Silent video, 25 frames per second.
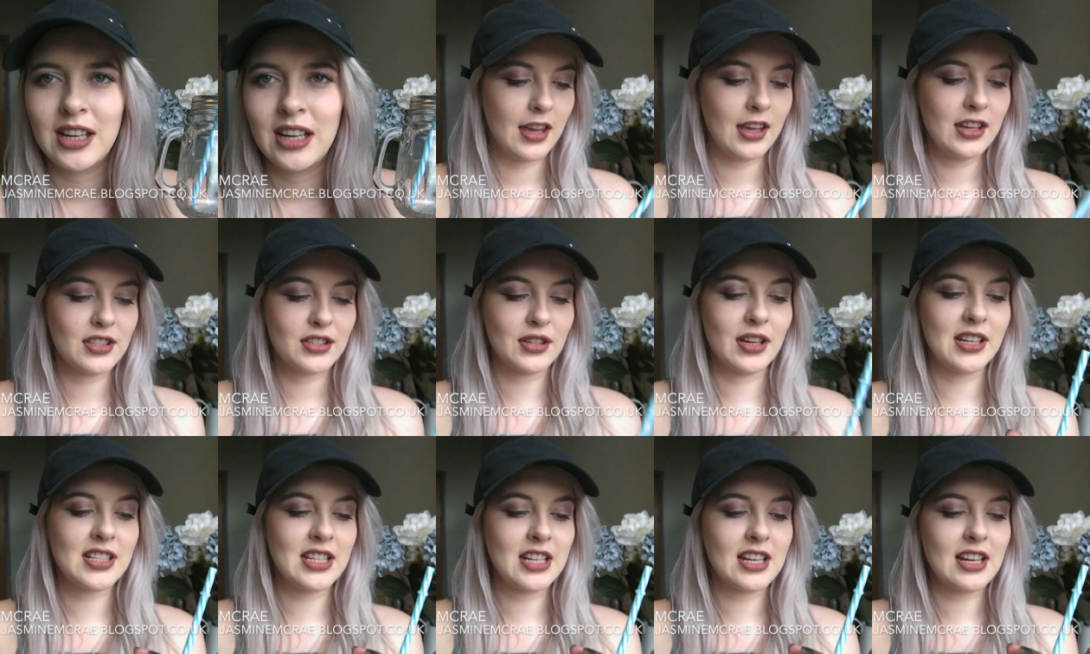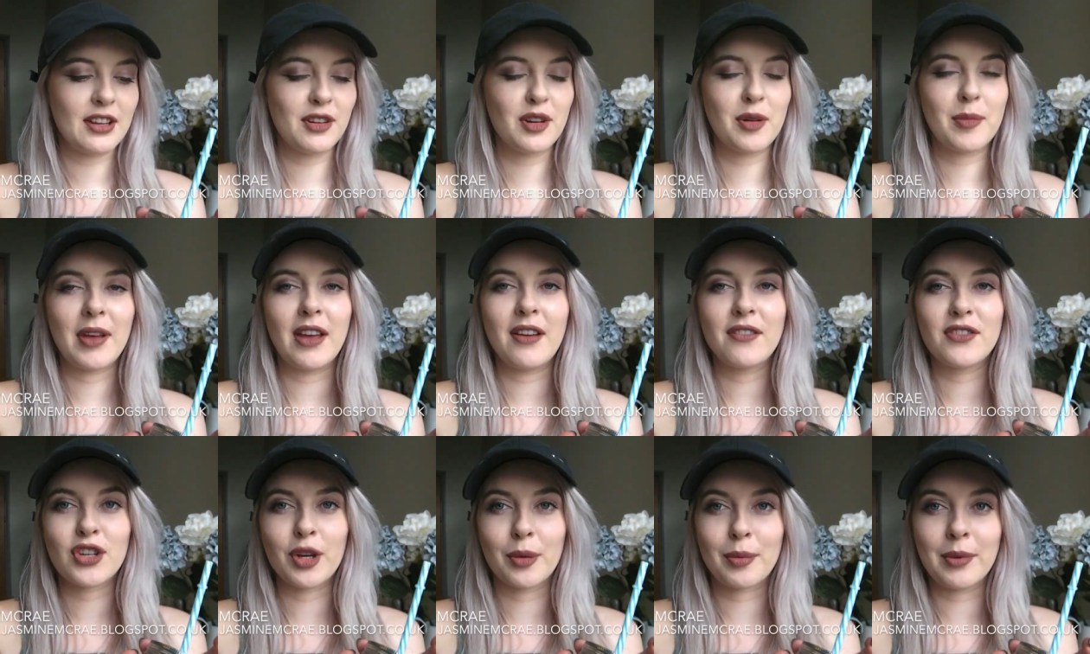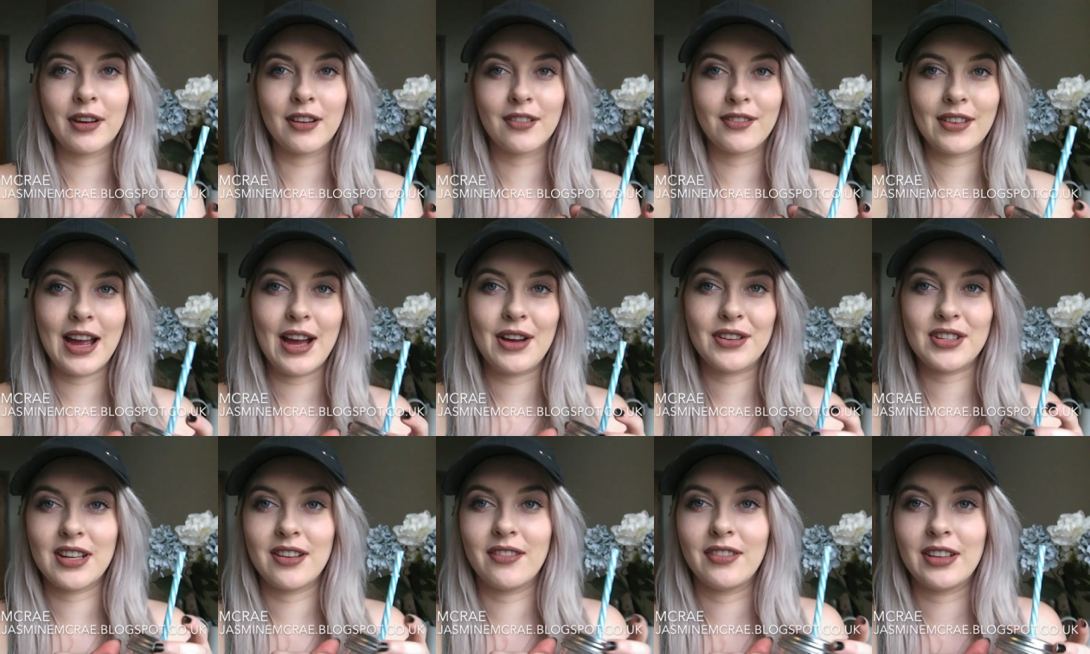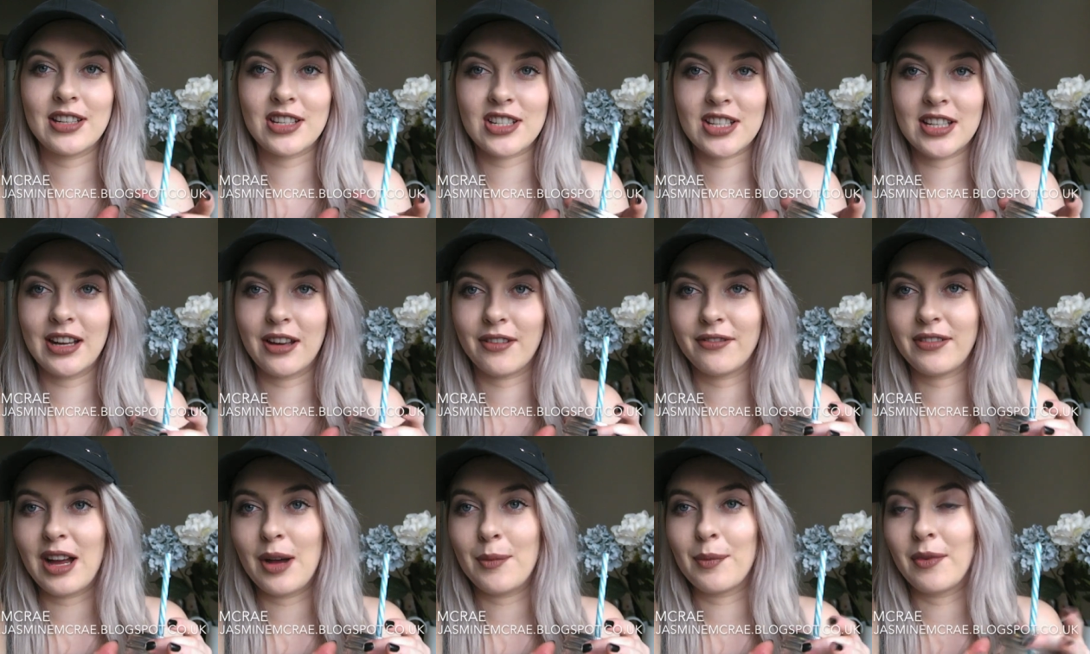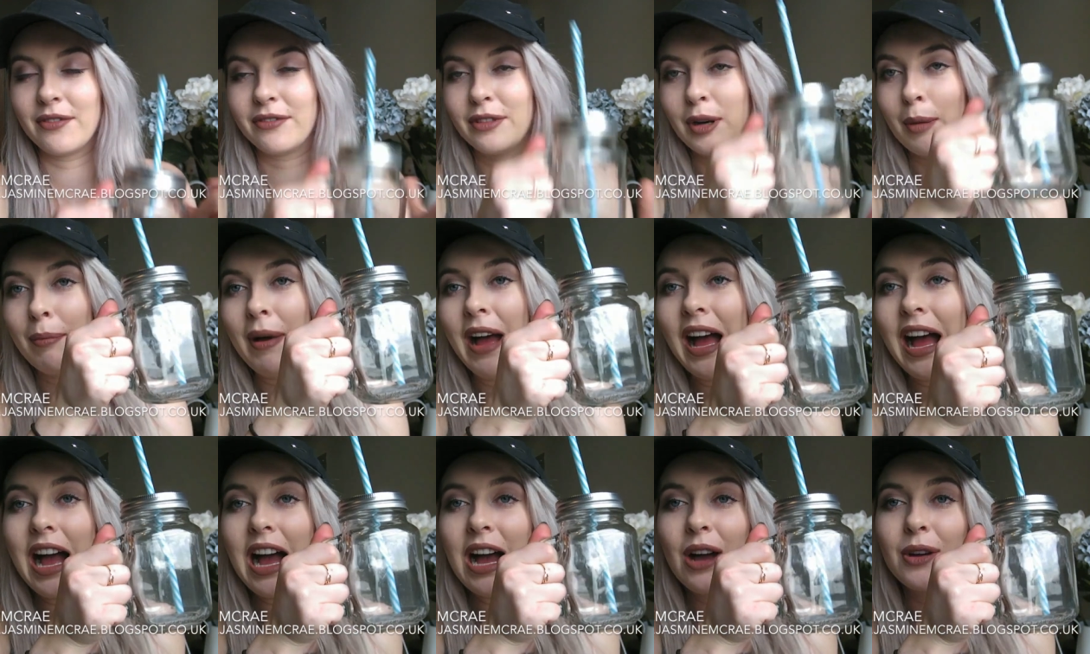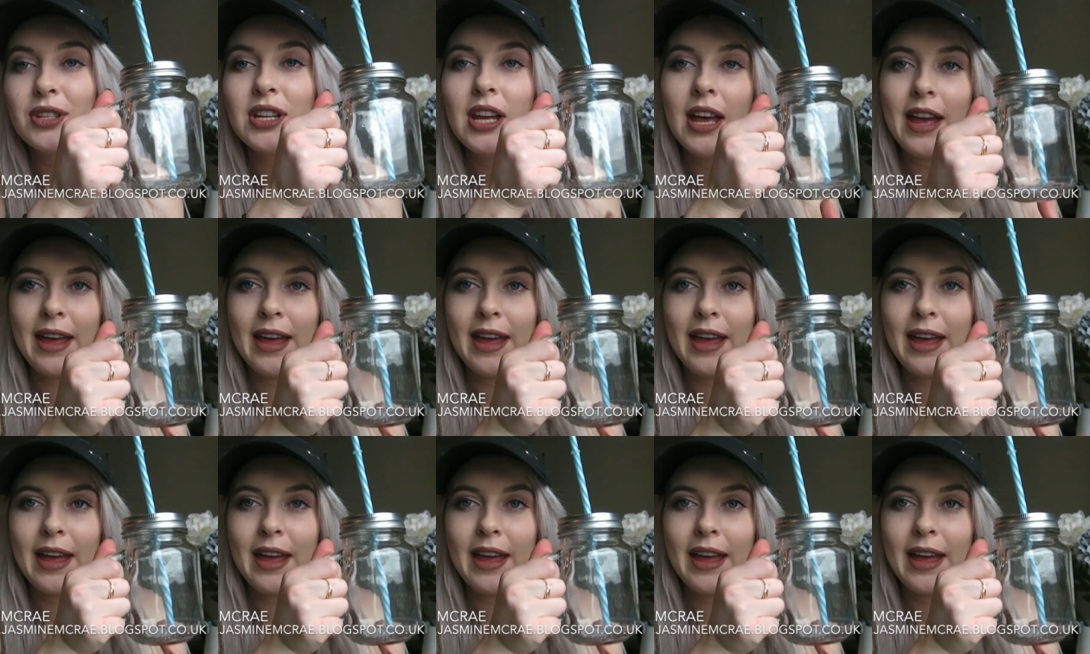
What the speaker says: So I did a little bit of shopping around and eventually I found one for £1